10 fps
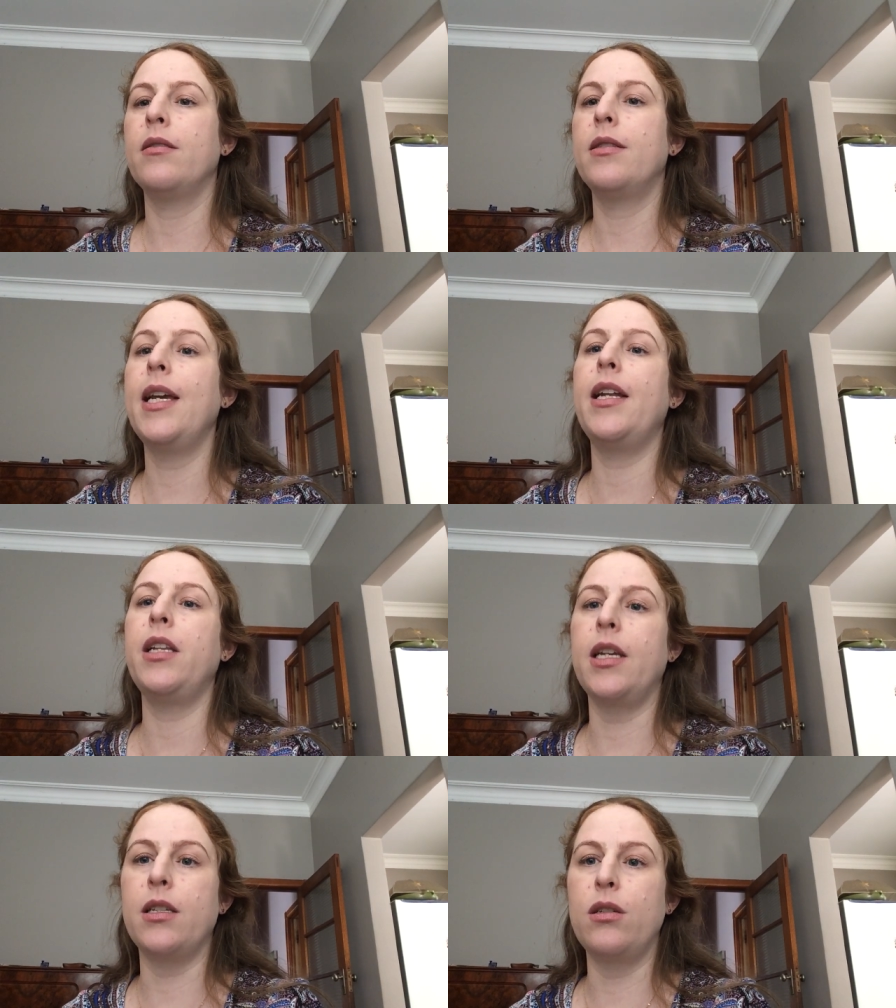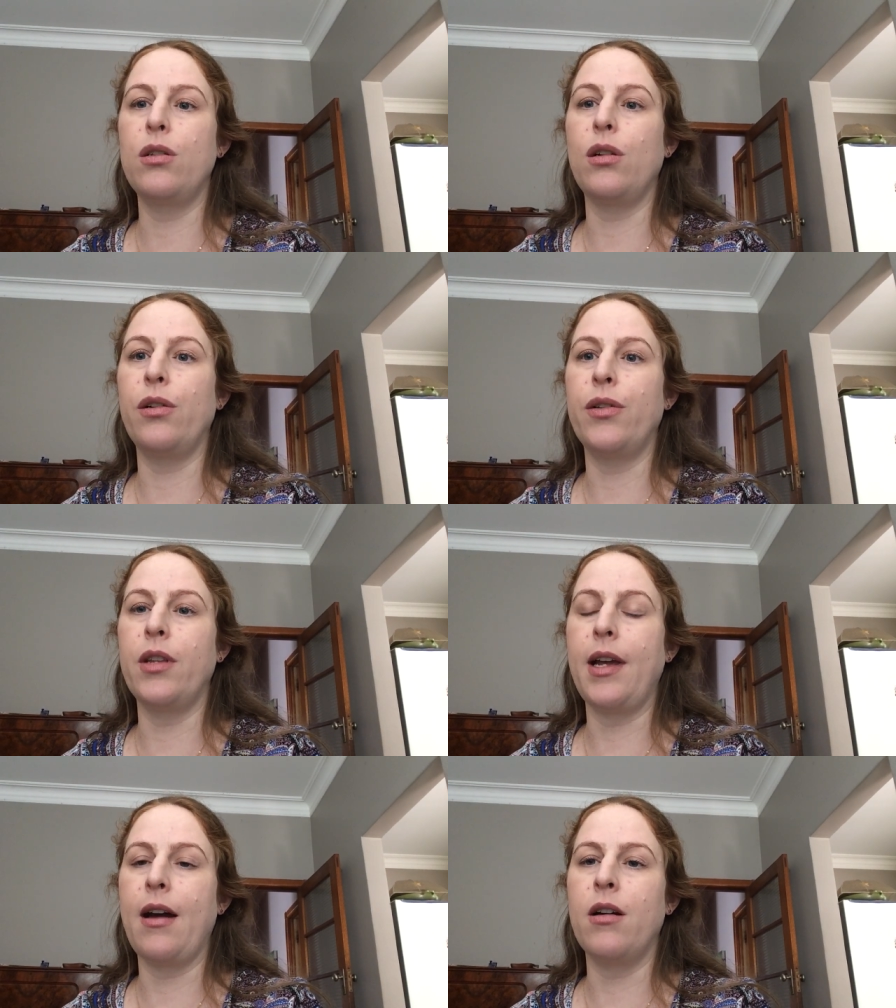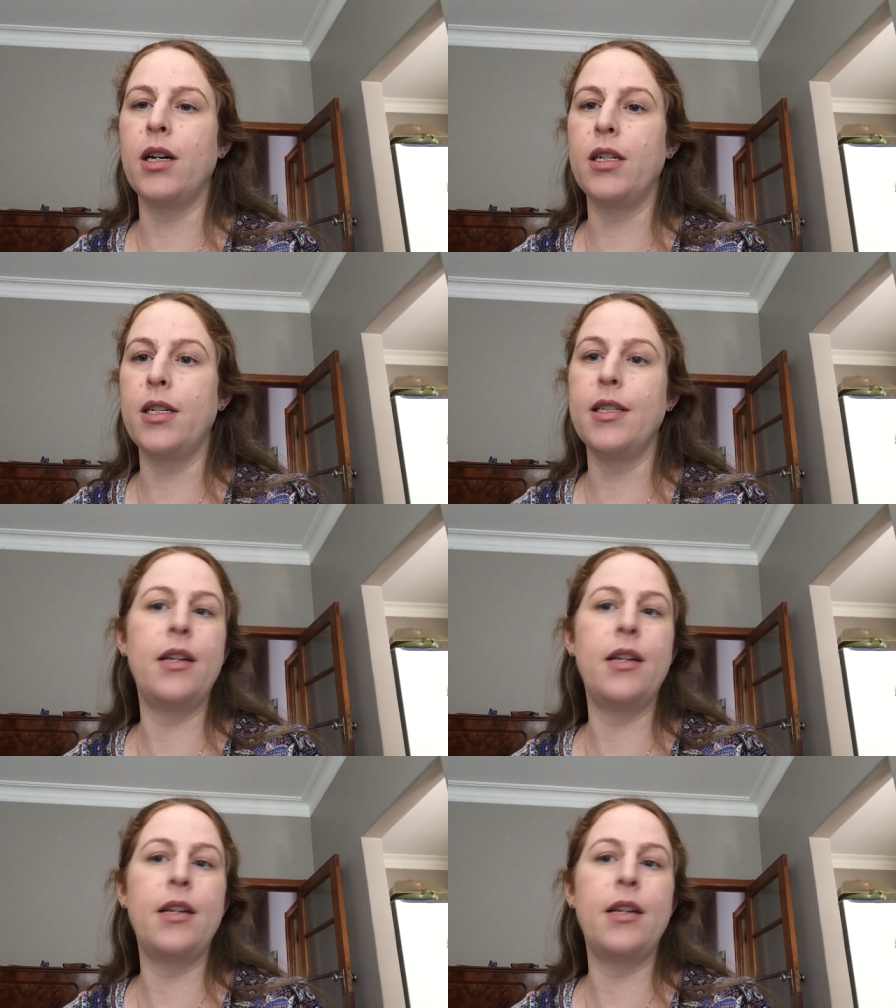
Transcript: 10 years to learn the characters,